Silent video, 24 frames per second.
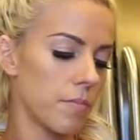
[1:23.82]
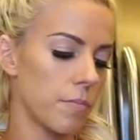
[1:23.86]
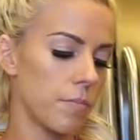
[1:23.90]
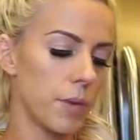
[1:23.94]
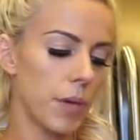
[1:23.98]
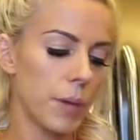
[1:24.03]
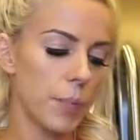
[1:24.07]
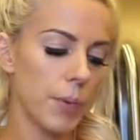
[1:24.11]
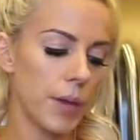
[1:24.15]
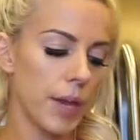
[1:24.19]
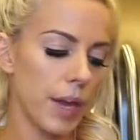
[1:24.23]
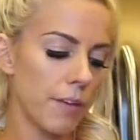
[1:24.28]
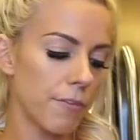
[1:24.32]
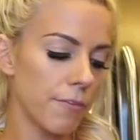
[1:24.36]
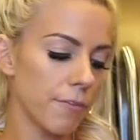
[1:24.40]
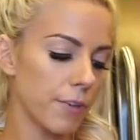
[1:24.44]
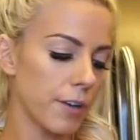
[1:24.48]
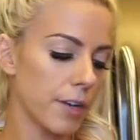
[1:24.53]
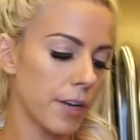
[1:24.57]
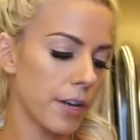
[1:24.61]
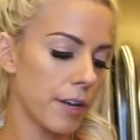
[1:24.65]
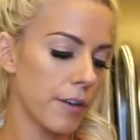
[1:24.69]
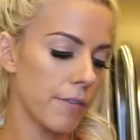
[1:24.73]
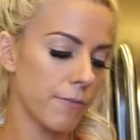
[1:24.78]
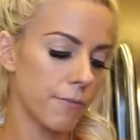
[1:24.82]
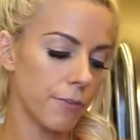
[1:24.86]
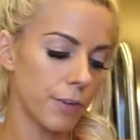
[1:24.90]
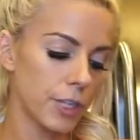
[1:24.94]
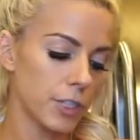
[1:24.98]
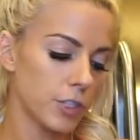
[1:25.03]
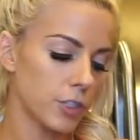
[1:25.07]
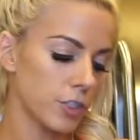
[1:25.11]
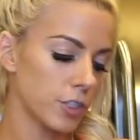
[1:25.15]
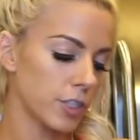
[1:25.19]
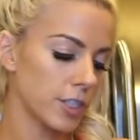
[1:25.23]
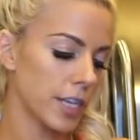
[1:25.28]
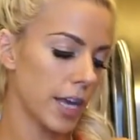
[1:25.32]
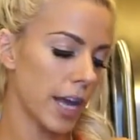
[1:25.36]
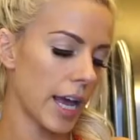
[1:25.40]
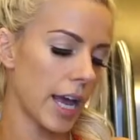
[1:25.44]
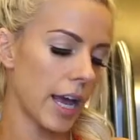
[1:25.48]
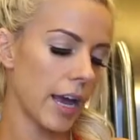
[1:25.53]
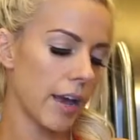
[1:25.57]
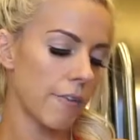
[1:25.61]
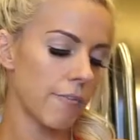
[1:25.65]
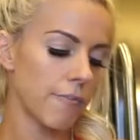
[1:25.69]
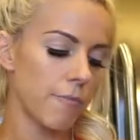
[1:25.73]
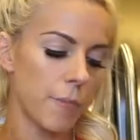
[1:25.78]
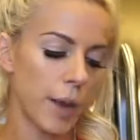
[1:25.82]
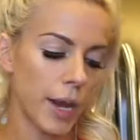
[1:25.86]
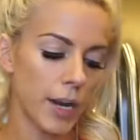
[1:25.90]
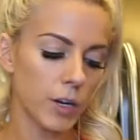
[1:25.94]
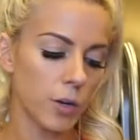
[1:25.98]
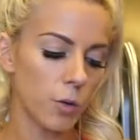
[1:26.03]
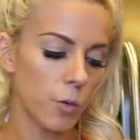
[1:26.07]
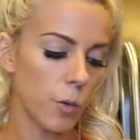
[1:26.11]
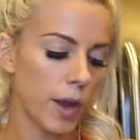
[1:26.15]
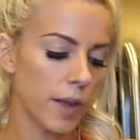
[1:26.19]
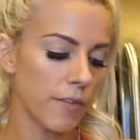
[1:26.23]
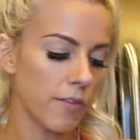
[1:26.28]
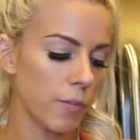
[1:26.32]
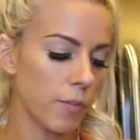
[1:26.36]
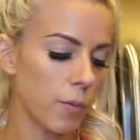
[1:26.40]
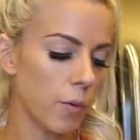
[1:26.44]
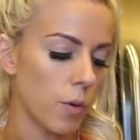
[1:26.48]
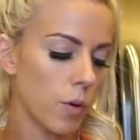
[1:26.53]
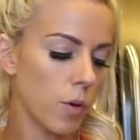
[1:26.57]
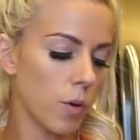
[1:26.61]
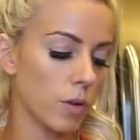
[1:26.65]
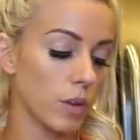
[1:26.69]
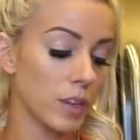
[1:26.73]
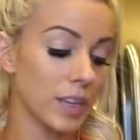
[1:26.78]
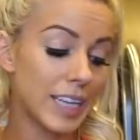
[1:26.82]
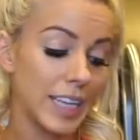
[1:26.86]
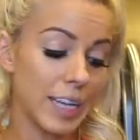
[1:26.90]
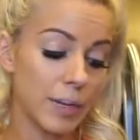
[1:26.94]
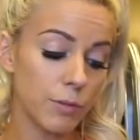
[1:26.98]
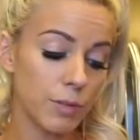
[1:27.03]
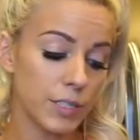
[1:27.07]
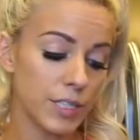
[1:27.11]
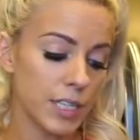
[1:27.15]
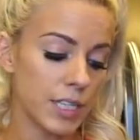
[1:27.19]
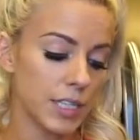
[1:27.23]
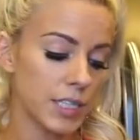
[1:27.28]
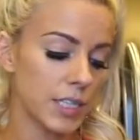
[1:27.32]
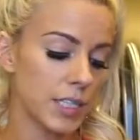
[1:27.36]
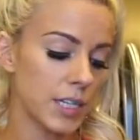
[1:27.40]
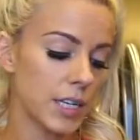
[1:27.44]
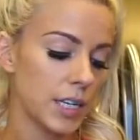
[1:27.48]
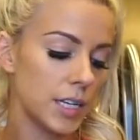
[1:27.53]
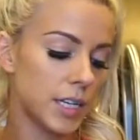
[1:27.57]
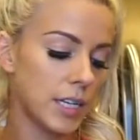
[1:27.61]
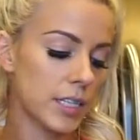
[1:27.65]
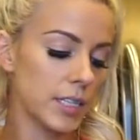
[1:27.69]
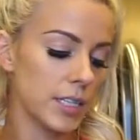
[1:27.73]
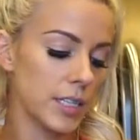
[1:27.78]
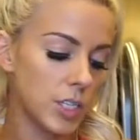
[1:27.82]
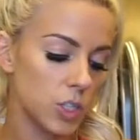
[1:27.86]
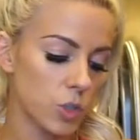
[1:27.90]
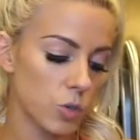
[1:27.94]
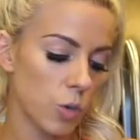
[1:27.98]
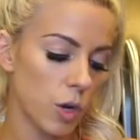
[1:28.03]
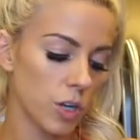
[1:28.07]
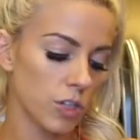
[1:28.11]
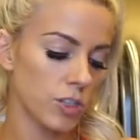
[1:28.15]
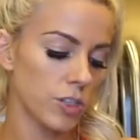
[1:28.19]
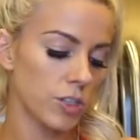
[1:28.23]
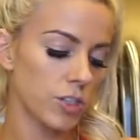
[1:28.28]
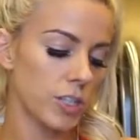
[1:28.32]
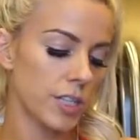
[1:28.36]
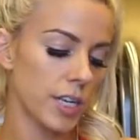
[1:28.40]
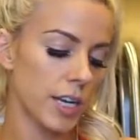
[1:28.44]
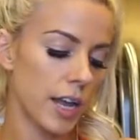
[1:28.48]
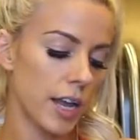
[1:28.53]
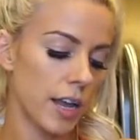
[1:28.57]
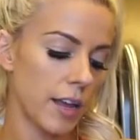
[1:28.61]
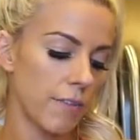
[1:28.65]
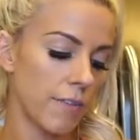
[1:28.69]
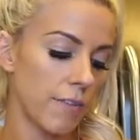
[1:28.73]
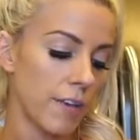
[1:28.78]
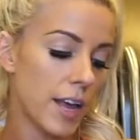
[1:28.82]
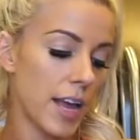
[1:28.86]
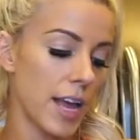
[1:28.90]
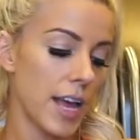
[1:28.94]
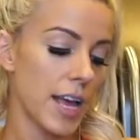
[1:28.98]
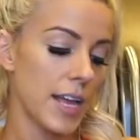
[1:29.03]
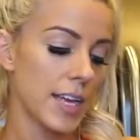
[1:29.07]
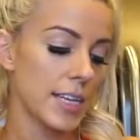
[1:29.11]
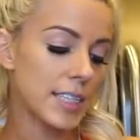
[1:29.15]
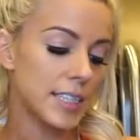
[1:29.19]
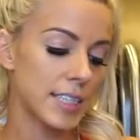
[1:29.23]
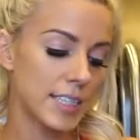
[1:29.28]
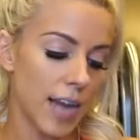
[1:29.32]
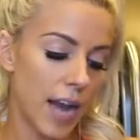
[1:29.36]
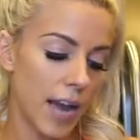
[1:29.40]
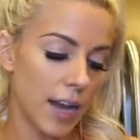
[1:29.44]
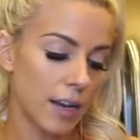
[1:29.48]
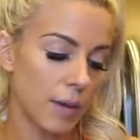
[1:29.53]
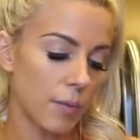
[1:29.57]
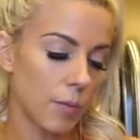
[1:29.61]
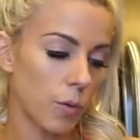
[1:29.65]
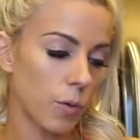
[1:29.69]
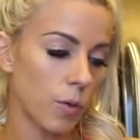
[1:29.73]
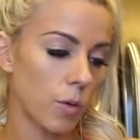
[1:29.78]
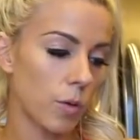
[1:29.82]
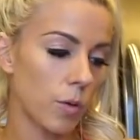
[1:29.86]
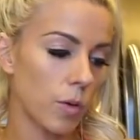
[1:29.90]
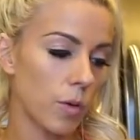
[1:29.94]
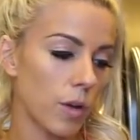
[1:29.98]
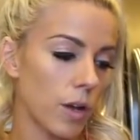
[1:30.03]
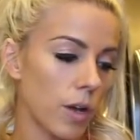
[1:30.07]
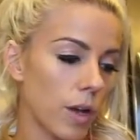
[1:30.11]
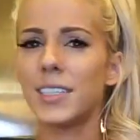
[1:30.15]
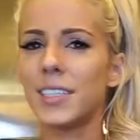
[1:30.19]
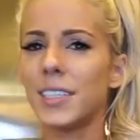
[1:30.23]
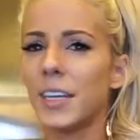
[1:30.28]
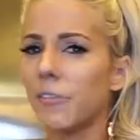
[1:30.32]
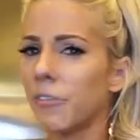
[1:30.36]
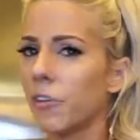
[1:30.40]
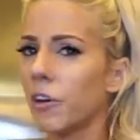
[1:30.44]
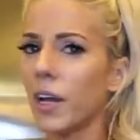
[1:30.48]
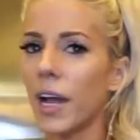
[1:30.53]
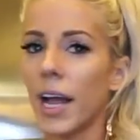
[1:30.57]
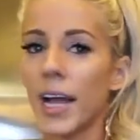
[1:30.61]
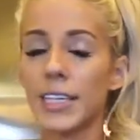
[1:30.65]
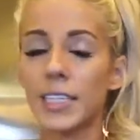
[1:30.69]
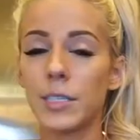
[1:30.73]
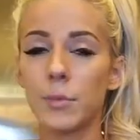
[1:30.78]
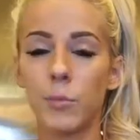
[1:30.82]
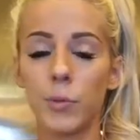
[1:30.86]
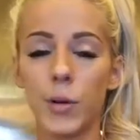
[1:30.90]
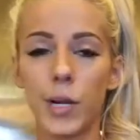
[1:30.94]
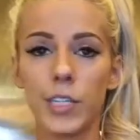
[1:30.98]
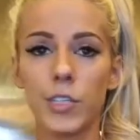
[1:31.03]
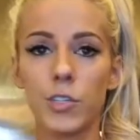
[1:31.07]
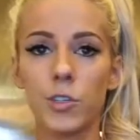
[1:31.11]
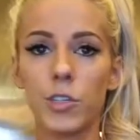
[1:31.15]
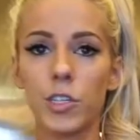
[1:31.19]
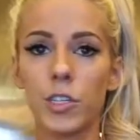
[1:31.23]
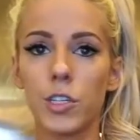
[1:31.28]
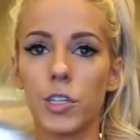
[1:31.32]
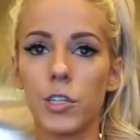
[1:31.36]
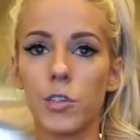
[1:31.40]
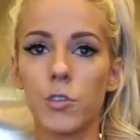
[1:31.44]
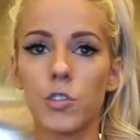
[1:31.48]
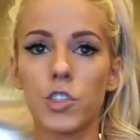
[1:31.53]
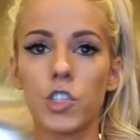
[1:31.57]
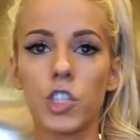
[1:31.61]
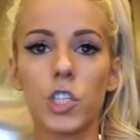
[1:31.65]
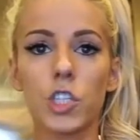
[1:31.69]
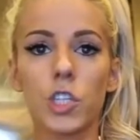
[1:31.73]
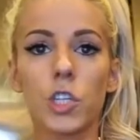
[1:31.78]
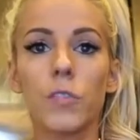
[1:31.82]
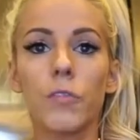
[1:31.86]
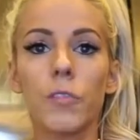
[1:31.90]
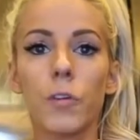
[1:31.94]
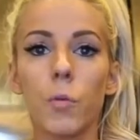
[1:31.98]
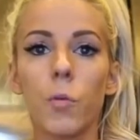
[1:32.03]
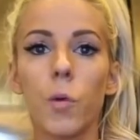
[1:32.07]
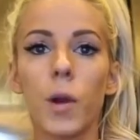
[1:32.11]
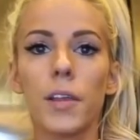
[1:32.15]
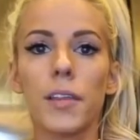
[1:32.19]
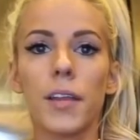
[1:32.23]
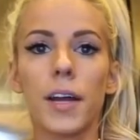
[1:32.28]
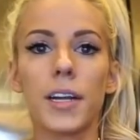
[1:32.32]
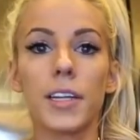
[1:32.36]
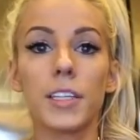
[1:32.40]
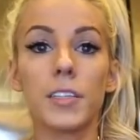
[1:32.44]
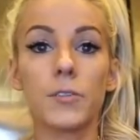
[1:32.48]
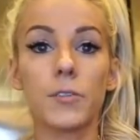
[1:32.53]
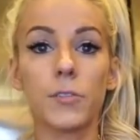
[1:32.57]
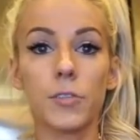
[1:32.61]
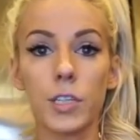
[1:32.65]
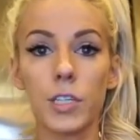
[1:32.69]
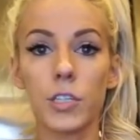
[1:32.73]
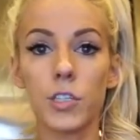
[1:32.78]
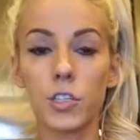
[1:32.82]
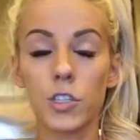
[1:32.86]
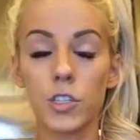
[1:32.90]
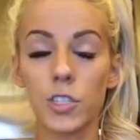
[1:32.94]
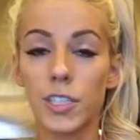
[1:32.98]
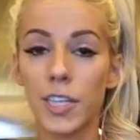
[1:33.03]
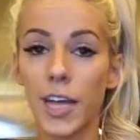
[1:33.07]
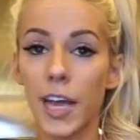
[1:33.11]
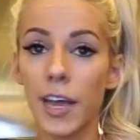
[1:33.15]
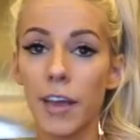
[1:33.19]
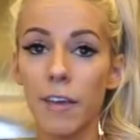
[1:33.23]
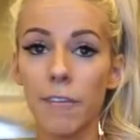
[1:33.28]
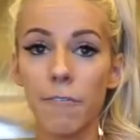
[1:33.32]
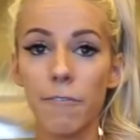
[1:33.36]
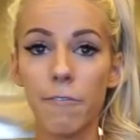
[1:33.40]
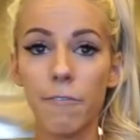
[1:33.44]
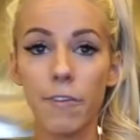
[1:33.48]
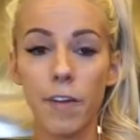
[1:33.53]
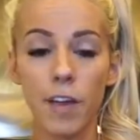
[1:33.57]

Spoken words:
BPA free, freezer safe, microwavable, leak resistant, dishwasher safe, stackable, different kinds of brands you can use. Just look for one that is freezer safe